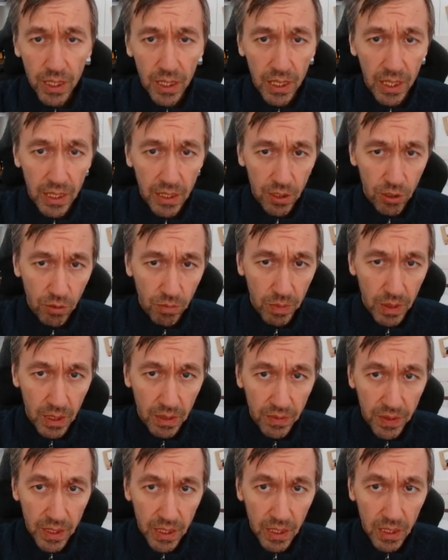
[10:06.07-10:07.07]
he has to play
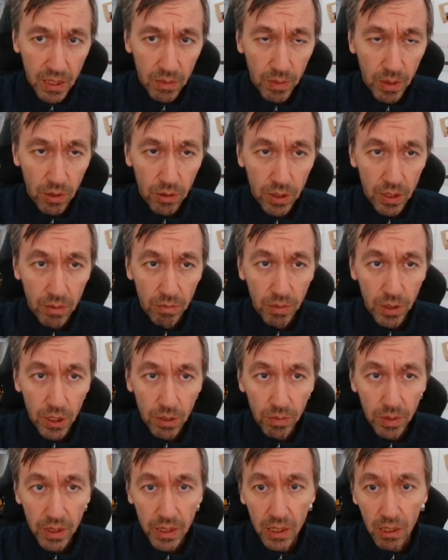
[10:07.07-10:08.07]
f6 because the
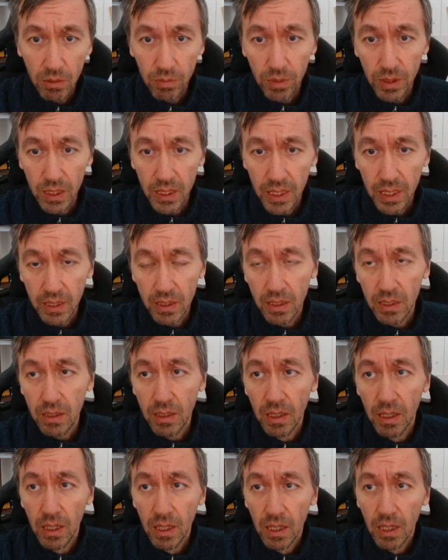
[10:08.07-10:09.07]
bishop is now protected.